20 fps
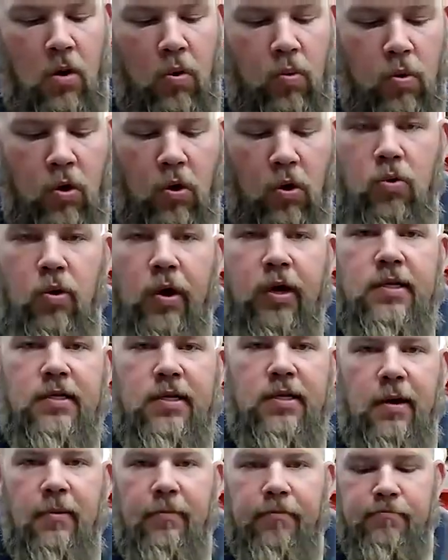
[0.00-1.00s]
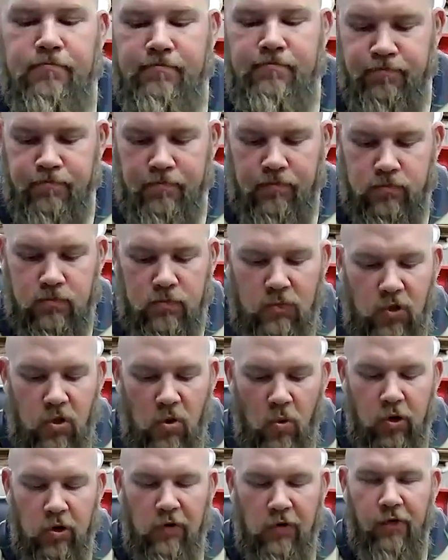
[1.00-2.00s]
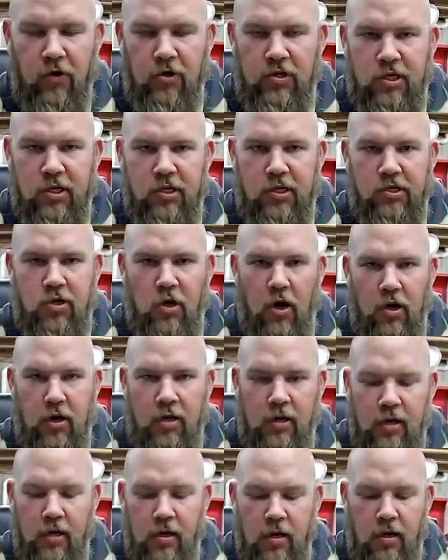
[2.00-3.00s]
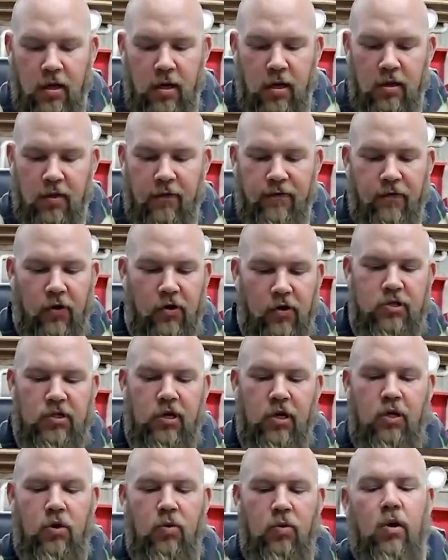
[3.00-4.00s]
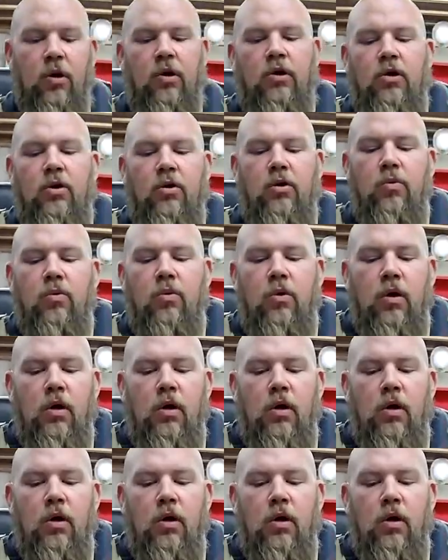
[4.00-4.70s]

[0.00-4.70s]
Real quick tip, when you first get started, the first thing you want to do